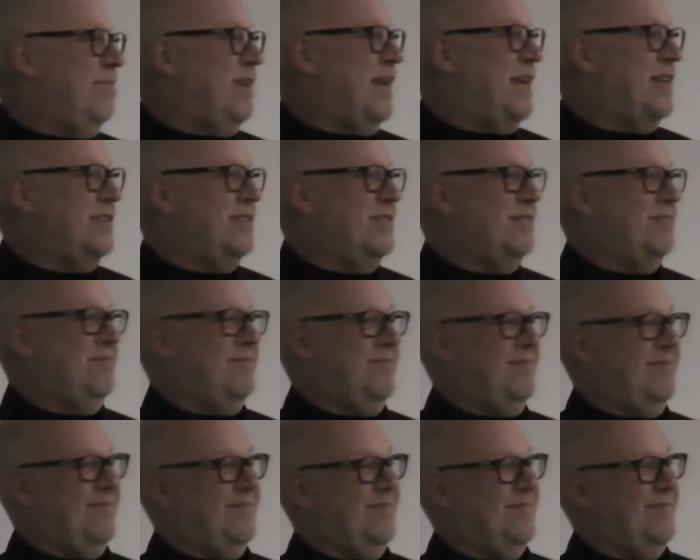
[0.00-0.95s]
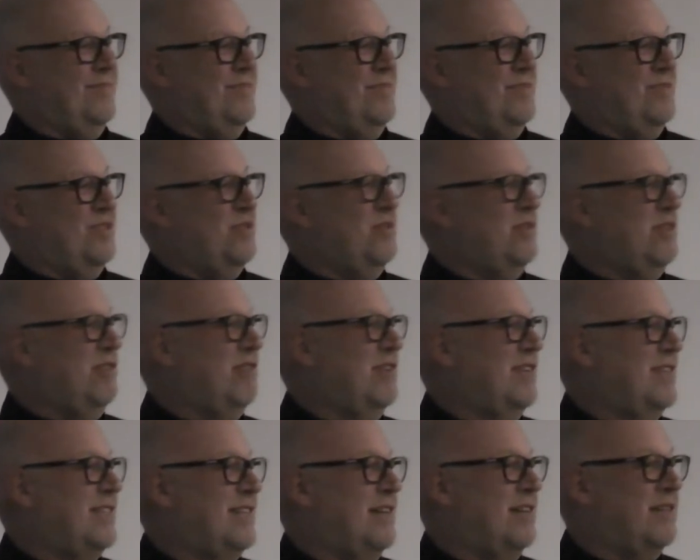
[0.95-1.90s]
plus 2
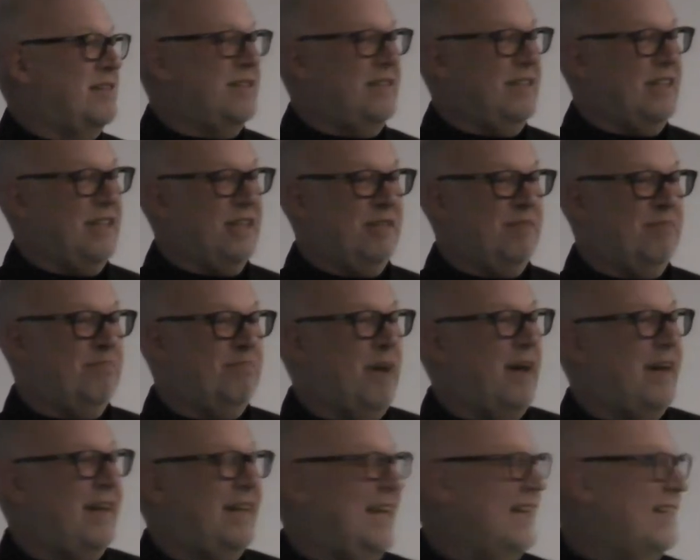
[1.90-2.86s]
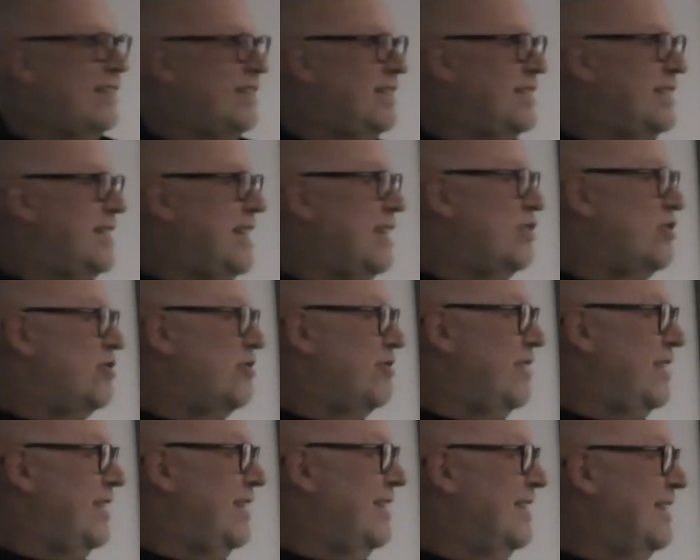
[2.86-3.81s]
degrees Celsius by the end of the
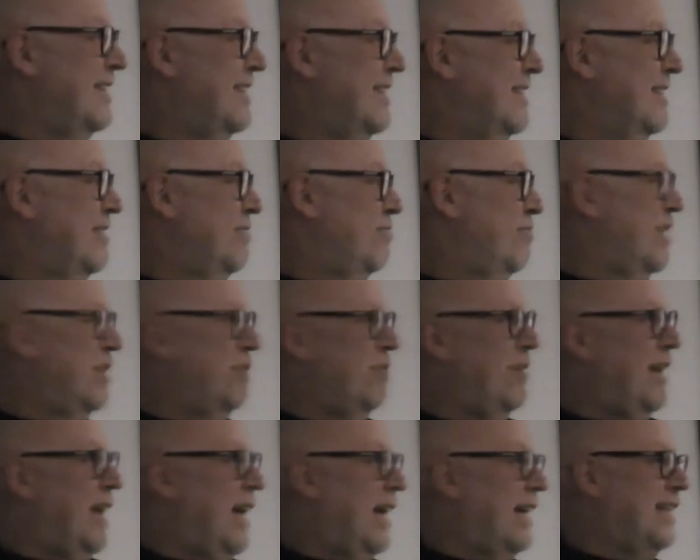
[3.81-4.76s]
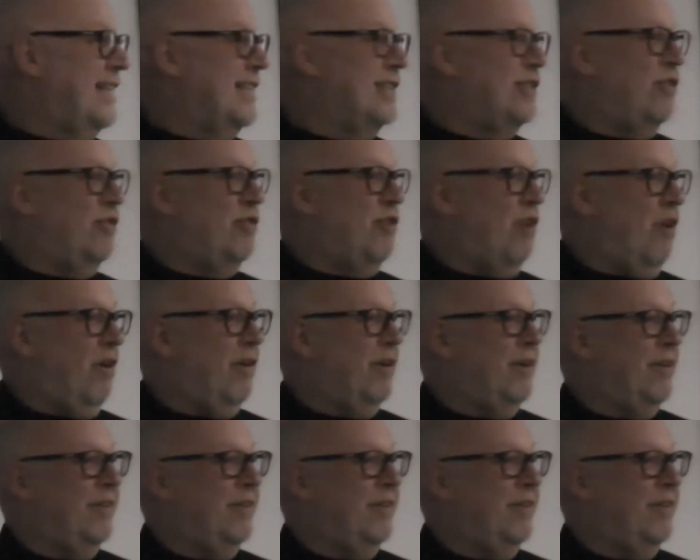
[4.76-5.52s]
century, whether we like it or not.